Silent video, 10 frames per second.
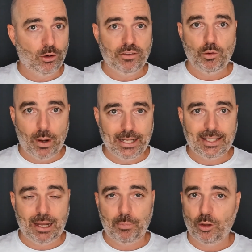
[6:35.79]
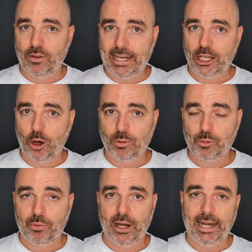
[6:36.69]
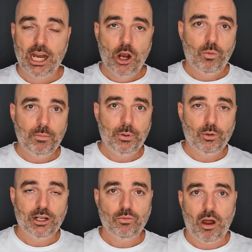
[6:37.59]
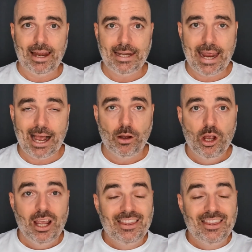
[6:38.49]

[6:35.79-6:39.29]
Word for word: I'll give you one example of an e-commerce brand we're building right now.